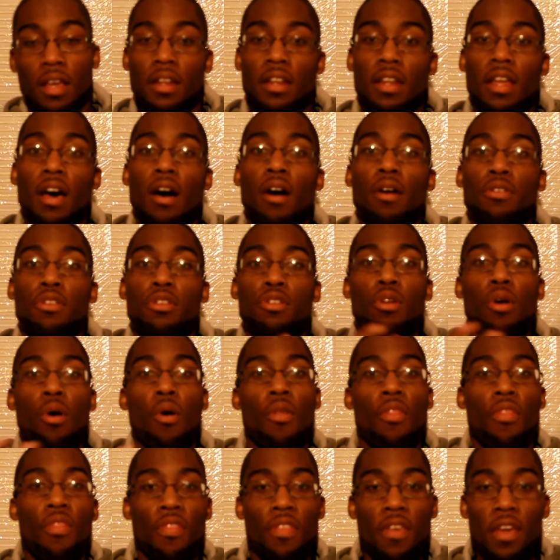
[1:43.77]
Now, you
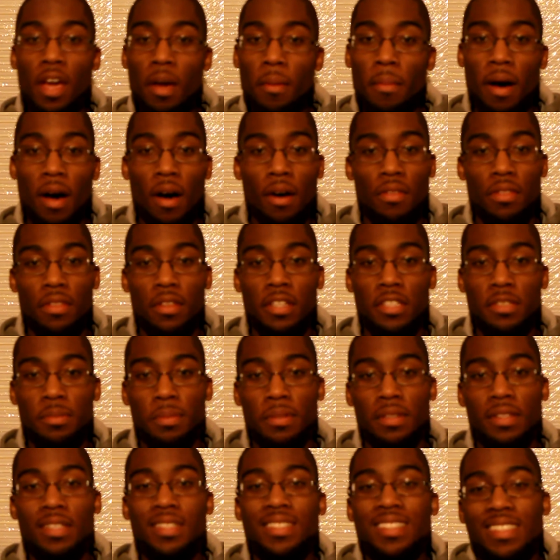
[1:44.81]
don't think about this,
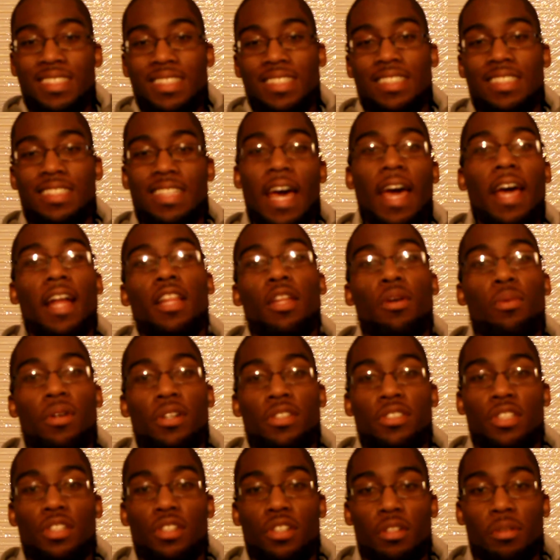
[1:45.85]
but this is exactly
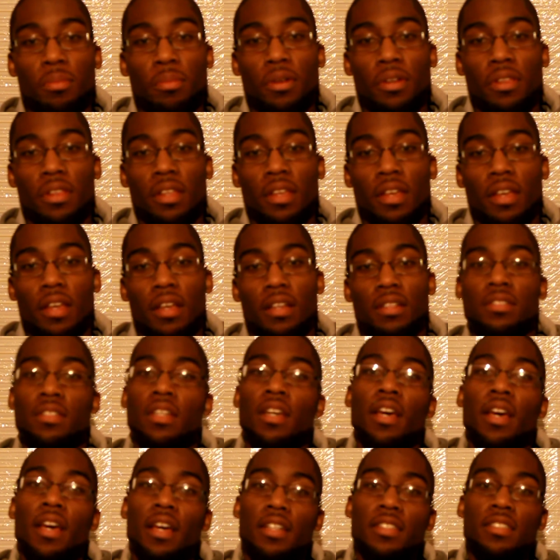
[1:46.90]
what circular breathing is.
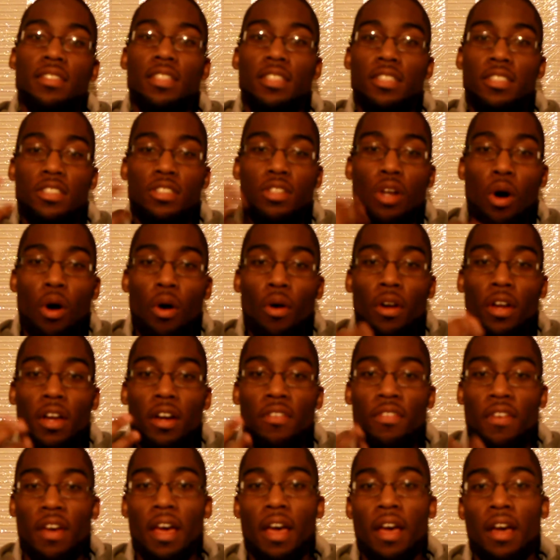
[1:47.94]
It's the storing
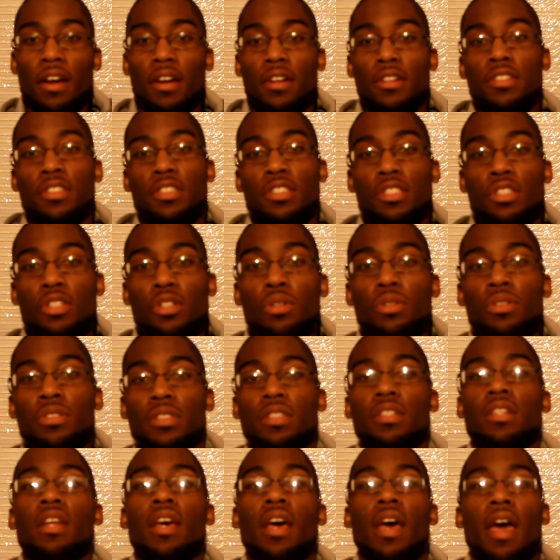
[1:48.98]
of air to use
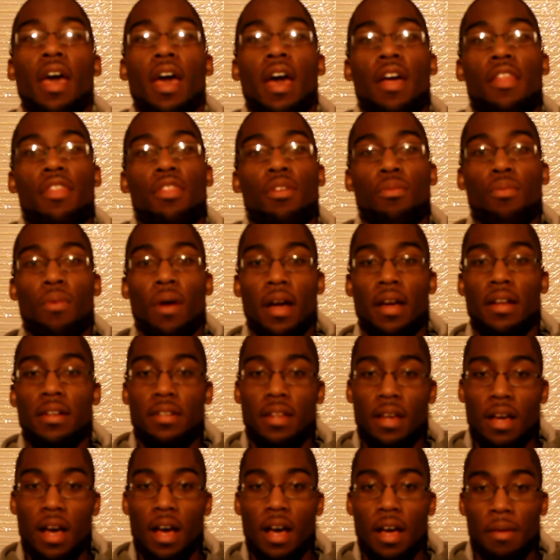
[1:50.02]
it at the right
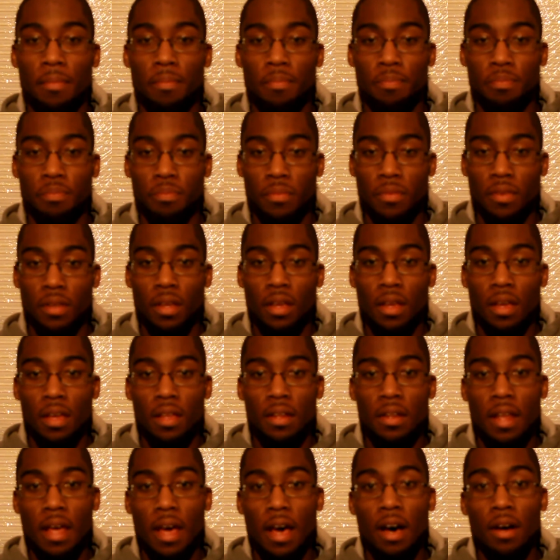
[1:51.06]
time.
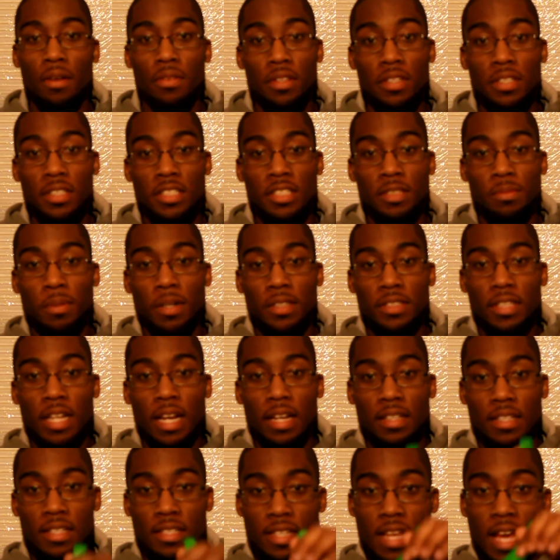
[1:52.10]
Now, this is much
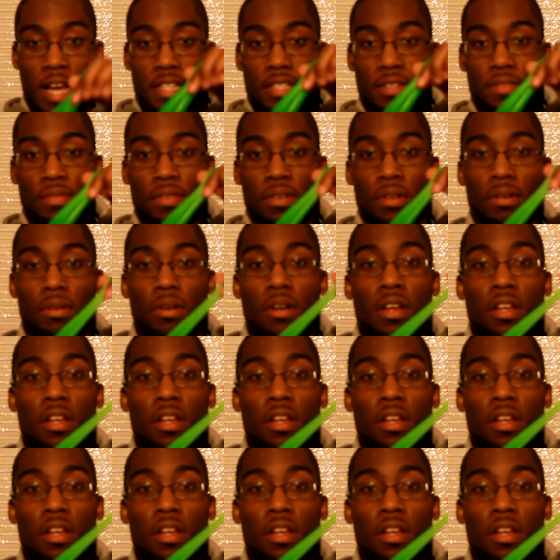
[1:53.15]
like the saxophone.